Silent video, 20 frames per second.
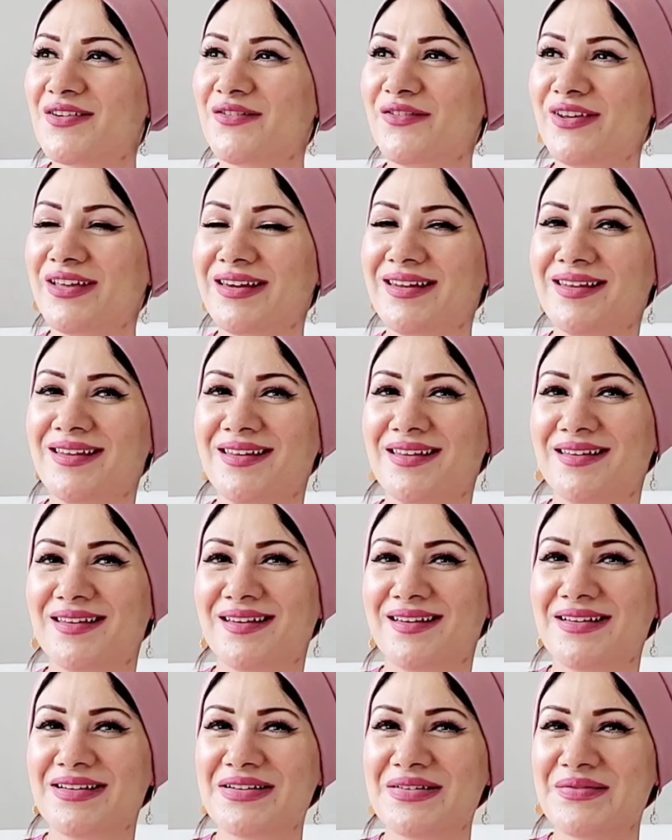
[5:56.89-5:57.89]
very
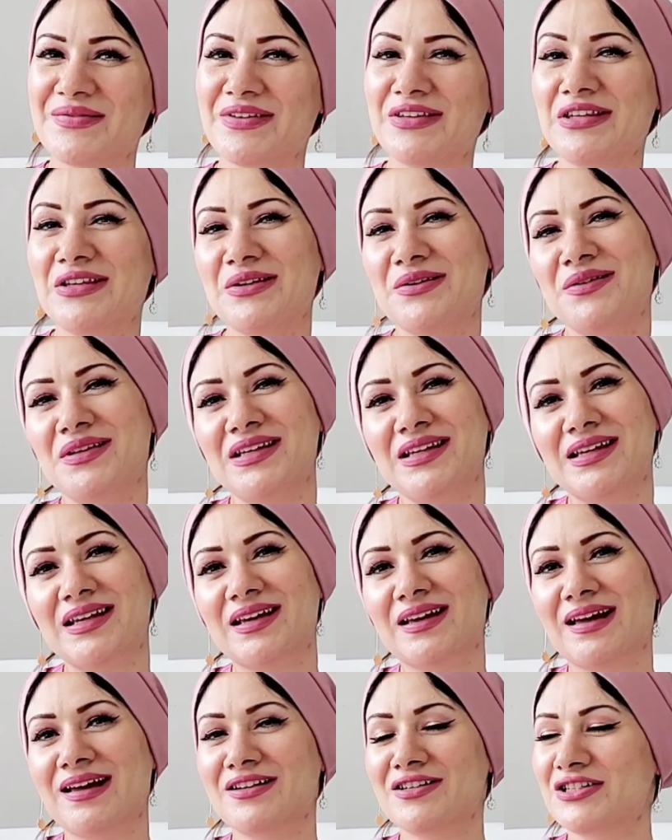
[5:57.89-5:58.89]
unique
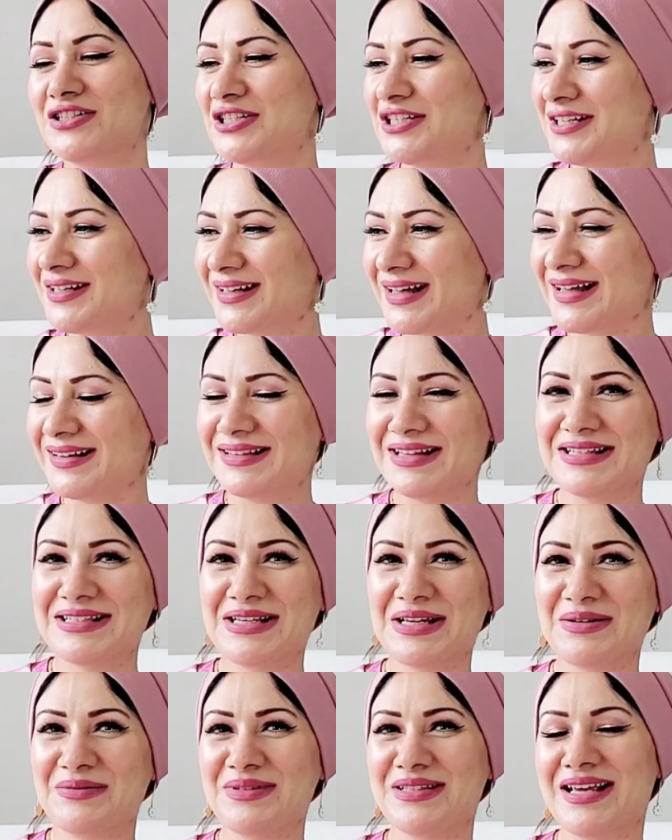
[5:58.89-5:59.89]
and chic at the
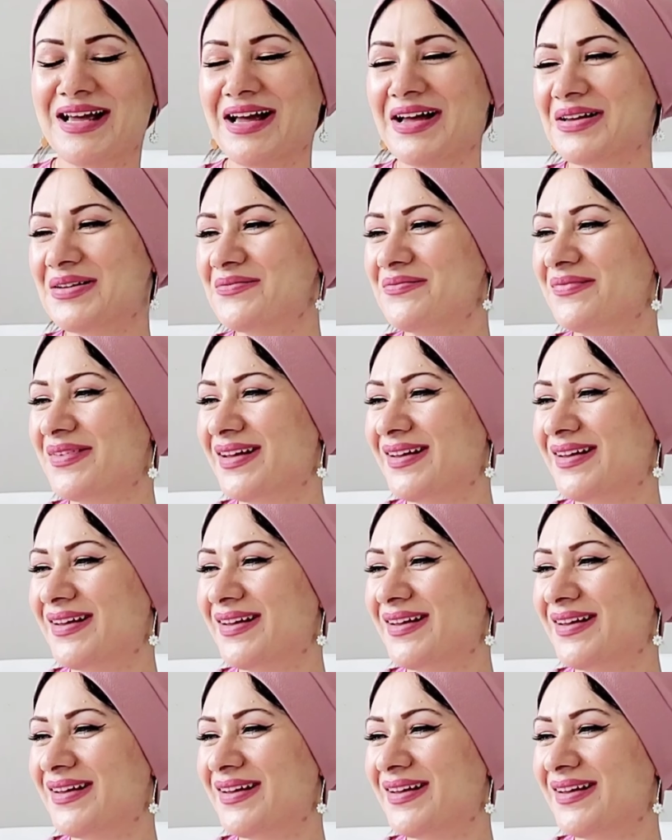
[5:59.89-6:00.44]
same time,